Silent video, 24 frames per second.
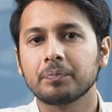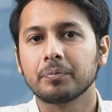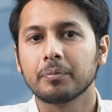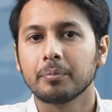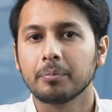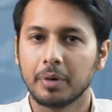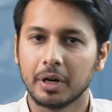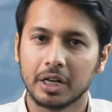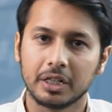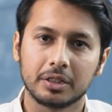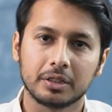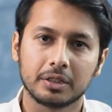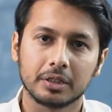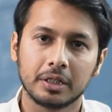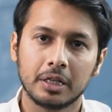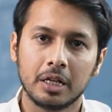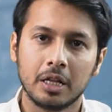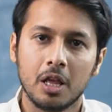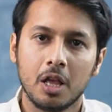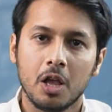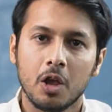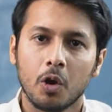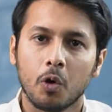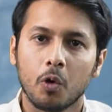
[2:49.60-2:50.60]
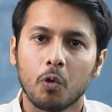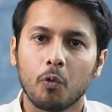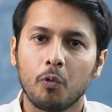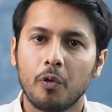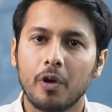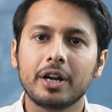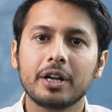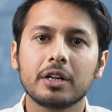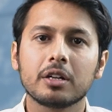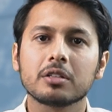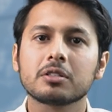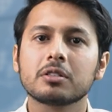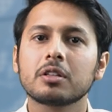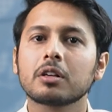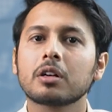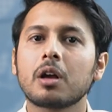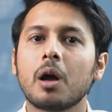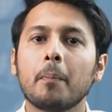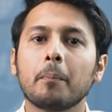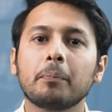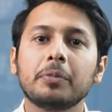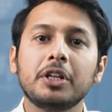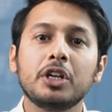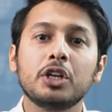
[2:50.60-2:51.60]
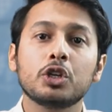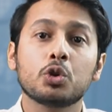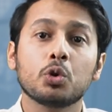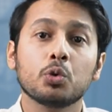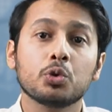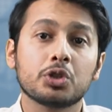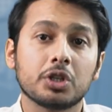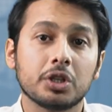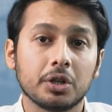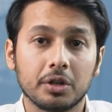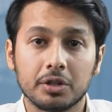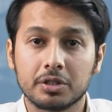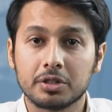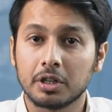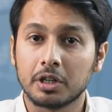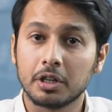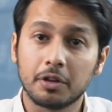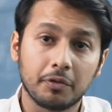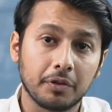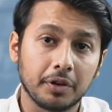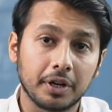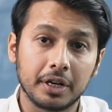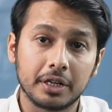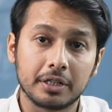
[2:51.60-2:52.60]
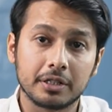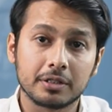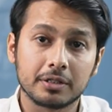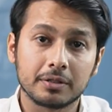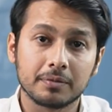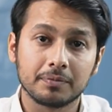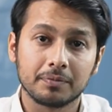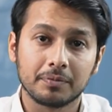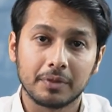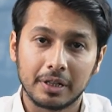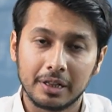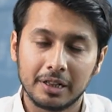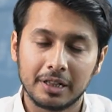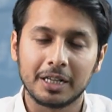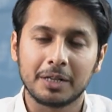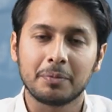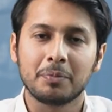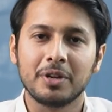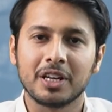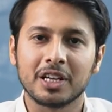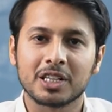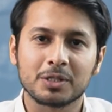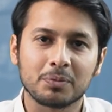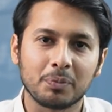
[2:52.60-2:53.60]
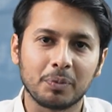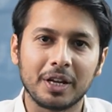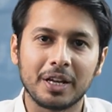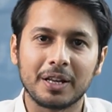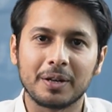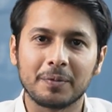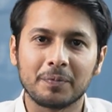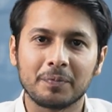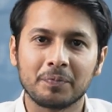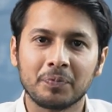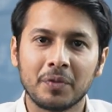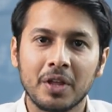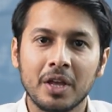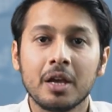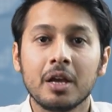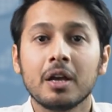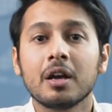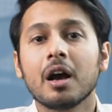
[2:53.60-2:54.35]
But when does the company issue share certificates? Let me explain.